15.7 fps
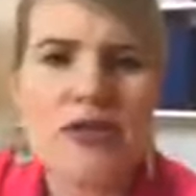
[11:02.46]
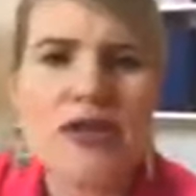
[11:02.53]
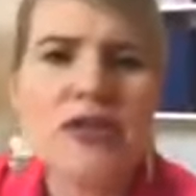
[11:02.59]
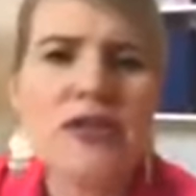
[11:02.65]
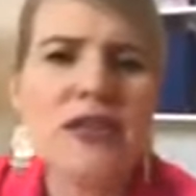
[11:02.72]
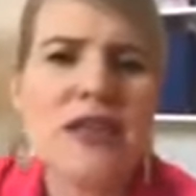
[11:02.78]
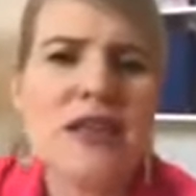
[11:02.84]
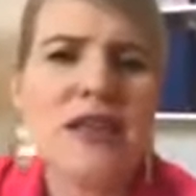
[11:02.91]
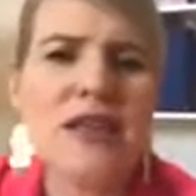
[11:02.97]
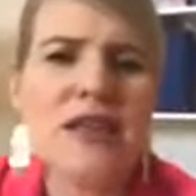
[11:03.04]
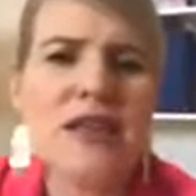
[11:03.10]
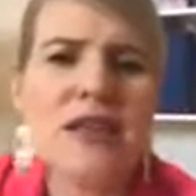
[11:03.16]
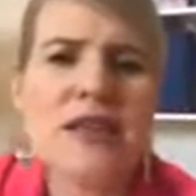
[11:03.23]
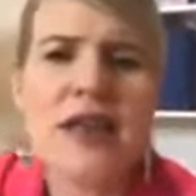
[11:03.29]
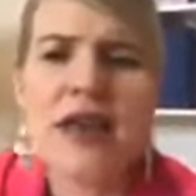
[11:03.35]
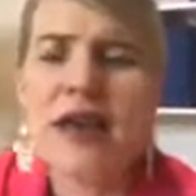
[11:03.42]
Don't say
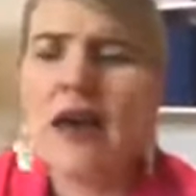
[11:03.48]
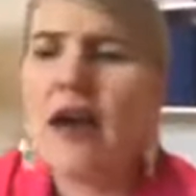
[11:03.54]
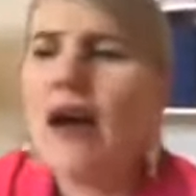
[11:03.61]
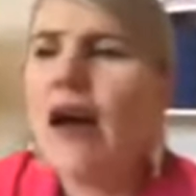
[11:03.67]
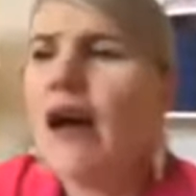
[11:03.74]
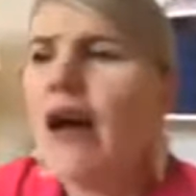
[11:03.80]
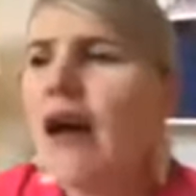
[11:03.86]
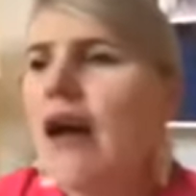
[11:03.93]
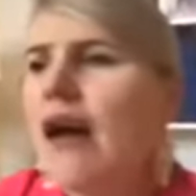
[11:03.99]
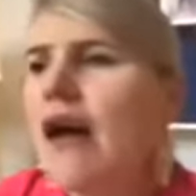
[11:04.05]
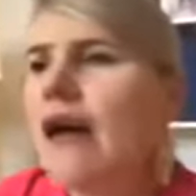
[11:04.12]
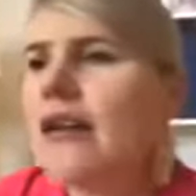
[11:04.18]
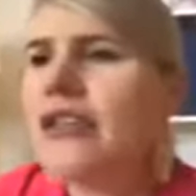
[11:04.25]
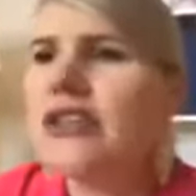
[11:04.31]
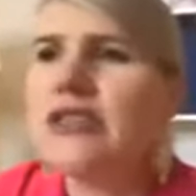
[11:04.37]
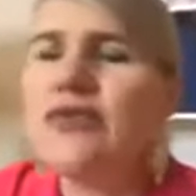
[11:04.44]
things like,
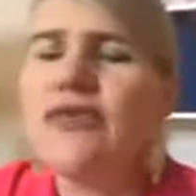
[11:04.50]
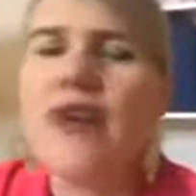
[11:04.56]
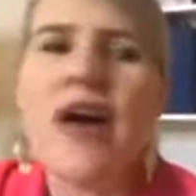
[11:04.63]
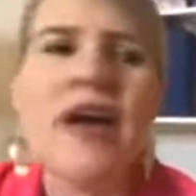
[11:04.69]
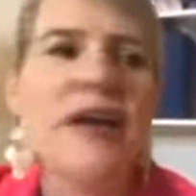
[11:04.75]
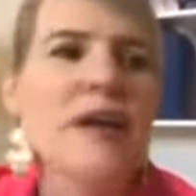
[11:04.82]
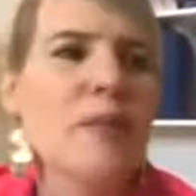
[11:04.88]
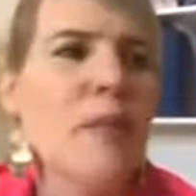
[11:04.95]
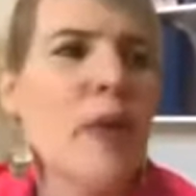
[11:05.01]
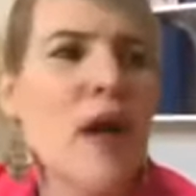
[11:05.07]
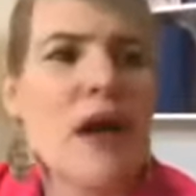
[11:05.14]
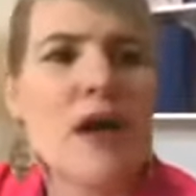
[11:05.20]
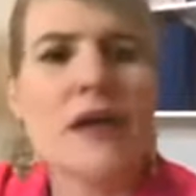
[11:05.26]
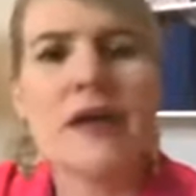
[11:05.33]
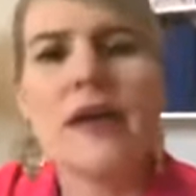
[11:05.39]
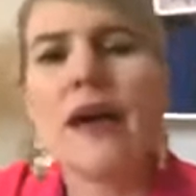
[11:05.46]
oh, just find a
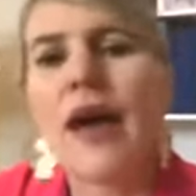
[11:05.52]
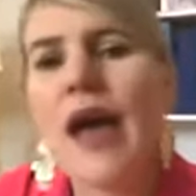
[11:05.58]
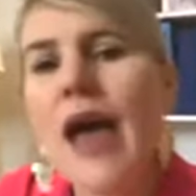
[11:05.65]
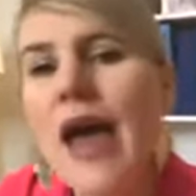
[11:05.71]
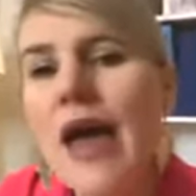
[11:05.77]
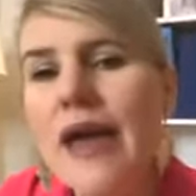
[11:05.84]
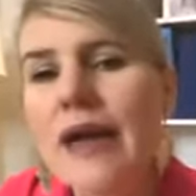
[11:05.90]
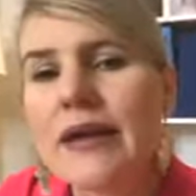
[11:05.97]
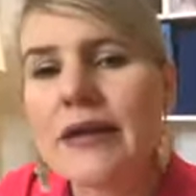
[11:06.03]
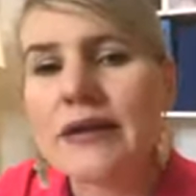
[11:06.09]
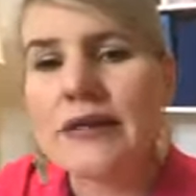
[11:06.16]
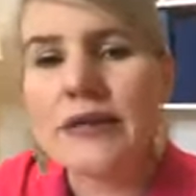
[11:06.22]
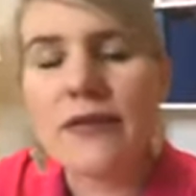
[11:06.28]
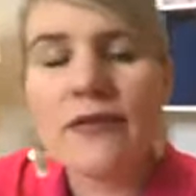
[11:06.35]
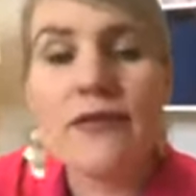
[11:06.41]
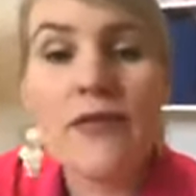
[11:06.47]
partner and.
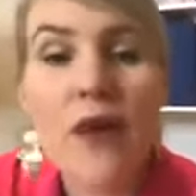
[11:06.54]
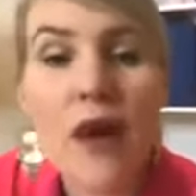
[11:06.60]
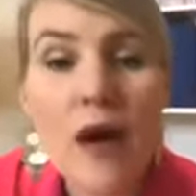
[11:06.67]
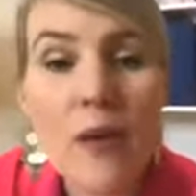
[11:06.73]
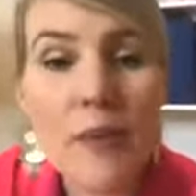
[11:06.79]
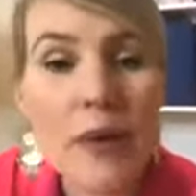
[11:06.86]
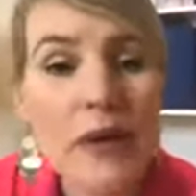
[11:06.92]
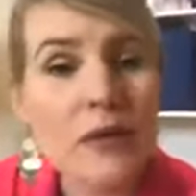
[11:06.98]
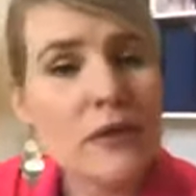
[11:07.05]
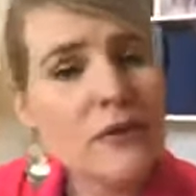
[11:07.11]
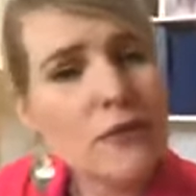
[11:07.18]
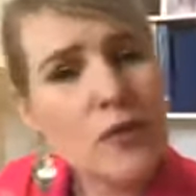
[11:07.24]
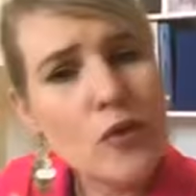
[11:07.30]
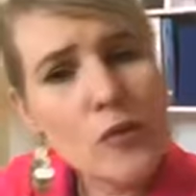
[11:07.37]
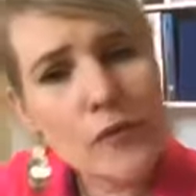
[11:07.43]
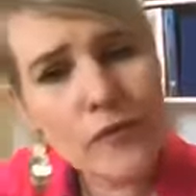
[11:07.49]
Far better and
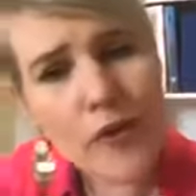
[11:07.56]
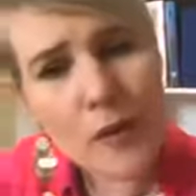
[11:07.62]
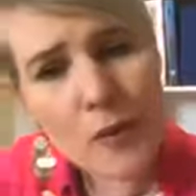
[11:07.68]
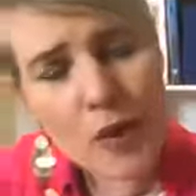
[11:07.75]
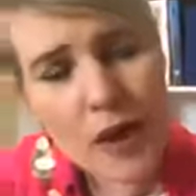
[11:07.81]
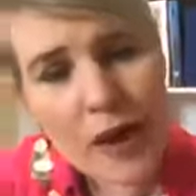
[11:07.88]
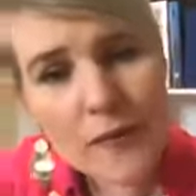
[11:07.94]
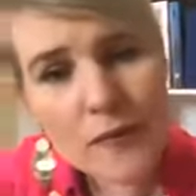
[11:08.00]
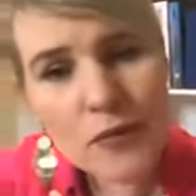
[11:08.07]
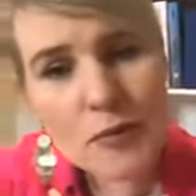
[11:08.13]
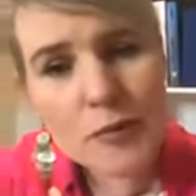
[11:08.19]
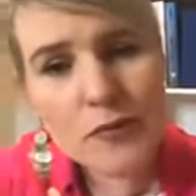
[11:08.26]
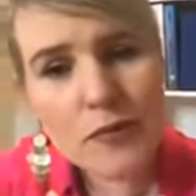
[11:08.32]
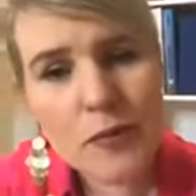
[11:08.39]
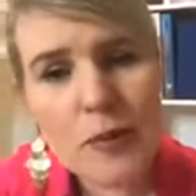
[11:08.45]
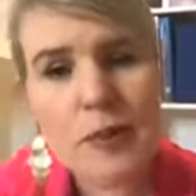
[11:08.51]
far more comfortable
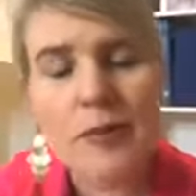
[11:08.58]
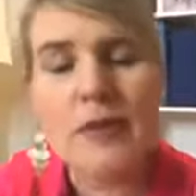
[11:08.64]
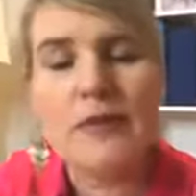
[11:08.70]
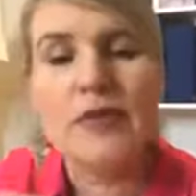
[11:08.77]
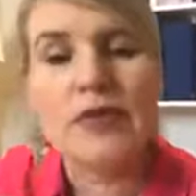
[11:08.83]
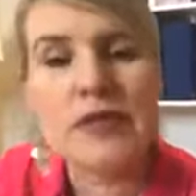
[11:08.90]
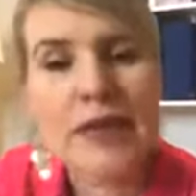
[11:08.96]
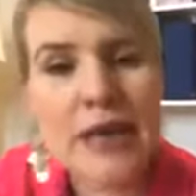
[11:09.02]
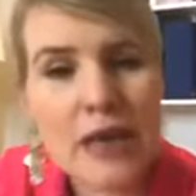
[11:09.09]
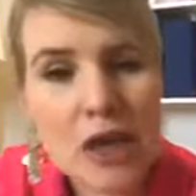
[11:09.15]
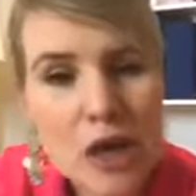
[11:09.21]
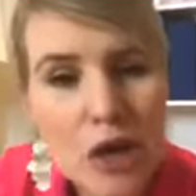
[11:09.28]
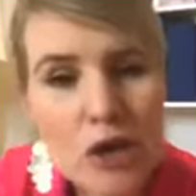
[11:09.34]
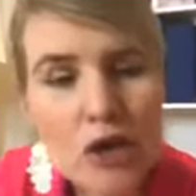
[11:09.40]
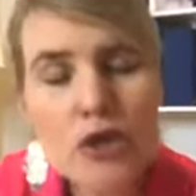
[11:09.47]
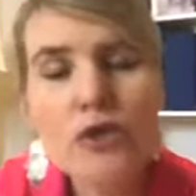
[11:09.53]
for people if you're saying,
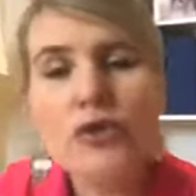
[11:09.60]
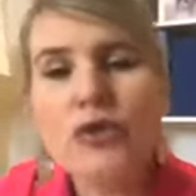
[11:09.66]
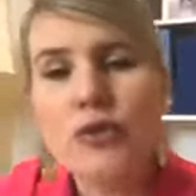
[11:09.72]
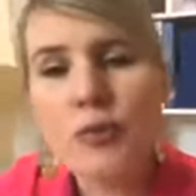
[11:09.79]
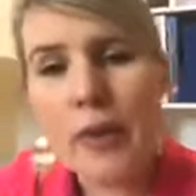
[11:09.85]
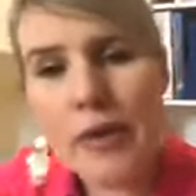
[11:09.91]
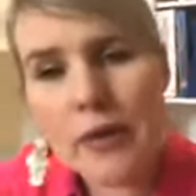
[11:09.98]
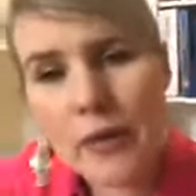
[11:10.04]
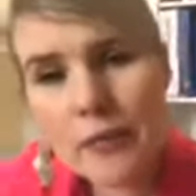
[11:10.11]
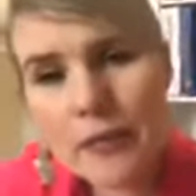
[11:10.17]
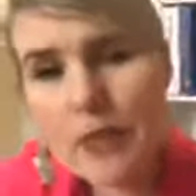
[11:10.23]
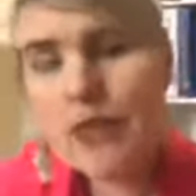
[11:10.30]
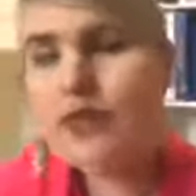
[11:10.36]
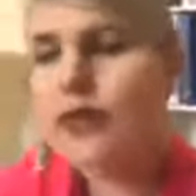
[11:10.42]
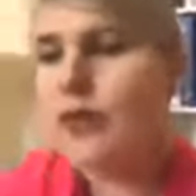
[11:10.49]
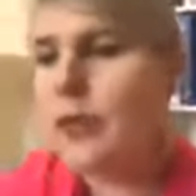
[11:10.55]
you two pair up,
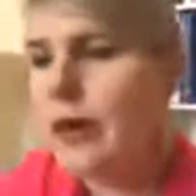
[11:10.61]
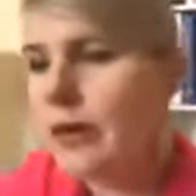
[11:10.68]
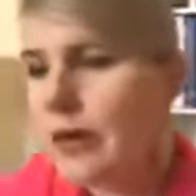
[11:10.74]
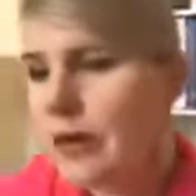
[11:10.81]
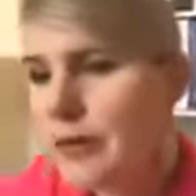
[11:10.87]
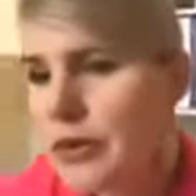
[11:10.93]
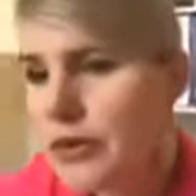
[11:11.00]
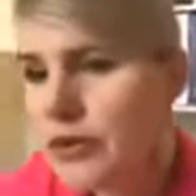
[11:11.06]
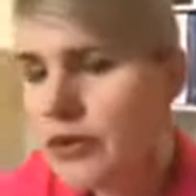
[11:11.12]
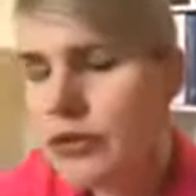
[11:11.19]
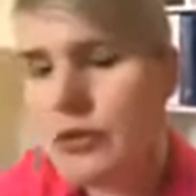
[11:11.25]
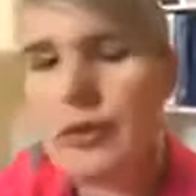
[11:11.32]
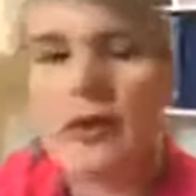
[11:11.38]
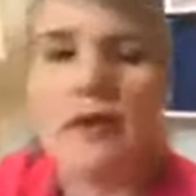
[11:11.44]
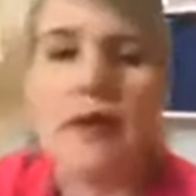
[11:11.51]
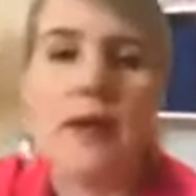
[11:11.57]
you two pair up, you two
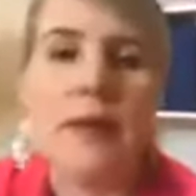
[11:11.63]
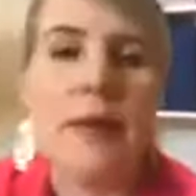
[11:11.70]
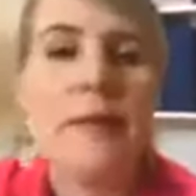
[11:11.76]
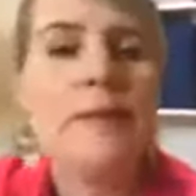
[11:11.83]
pair up.